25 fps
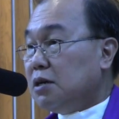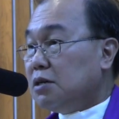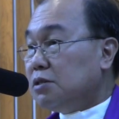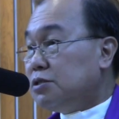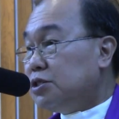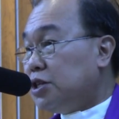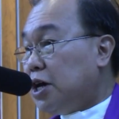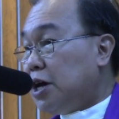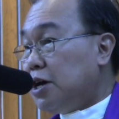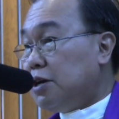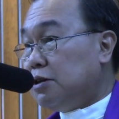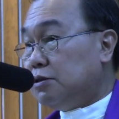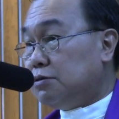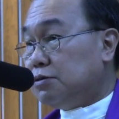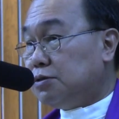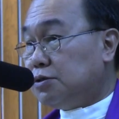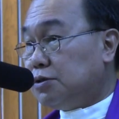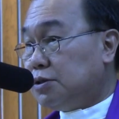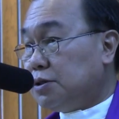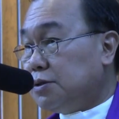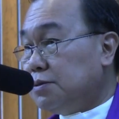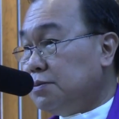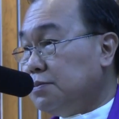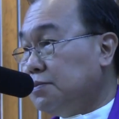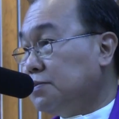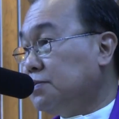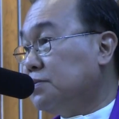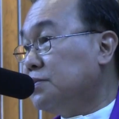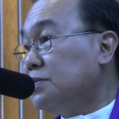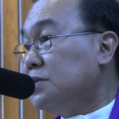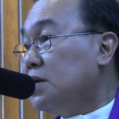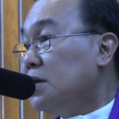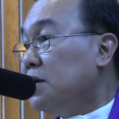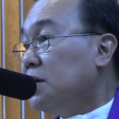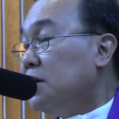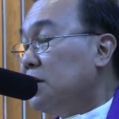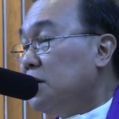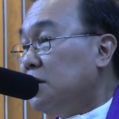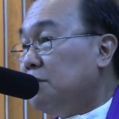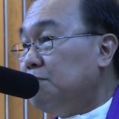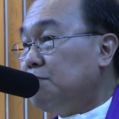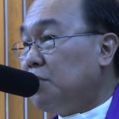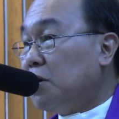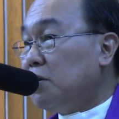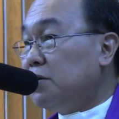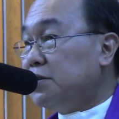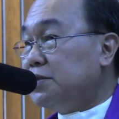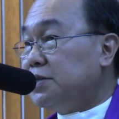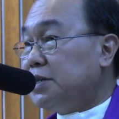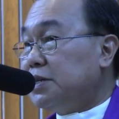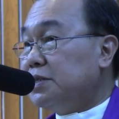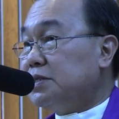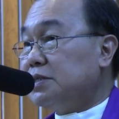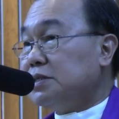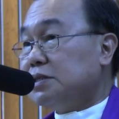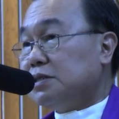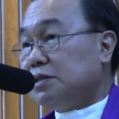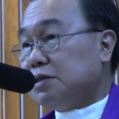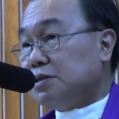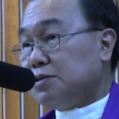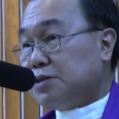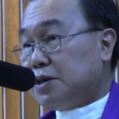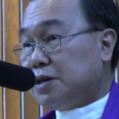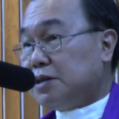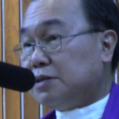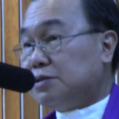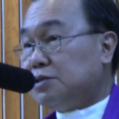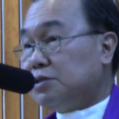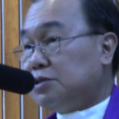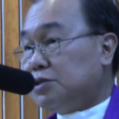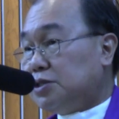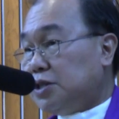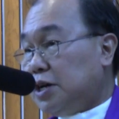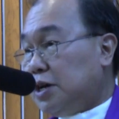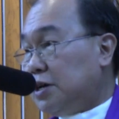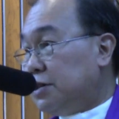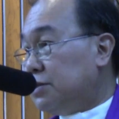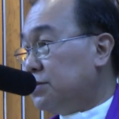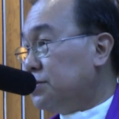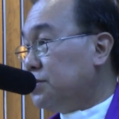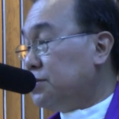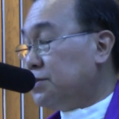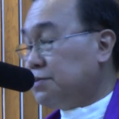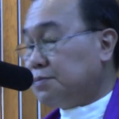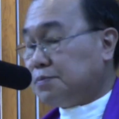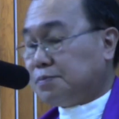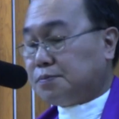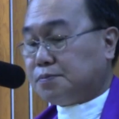Change. In politics, things change.